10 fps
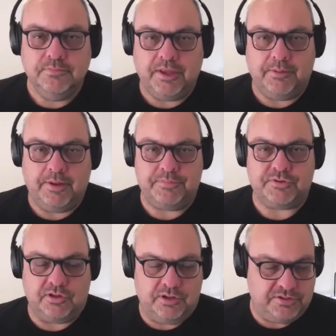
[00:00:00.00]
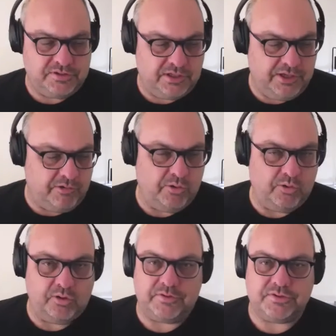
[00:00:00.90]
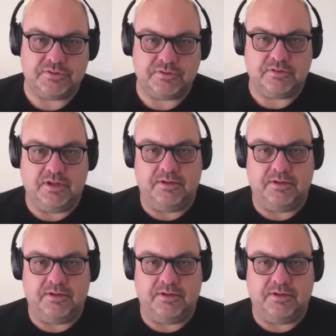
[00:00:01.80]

Yeah, absolutely. There's a leader in all of us.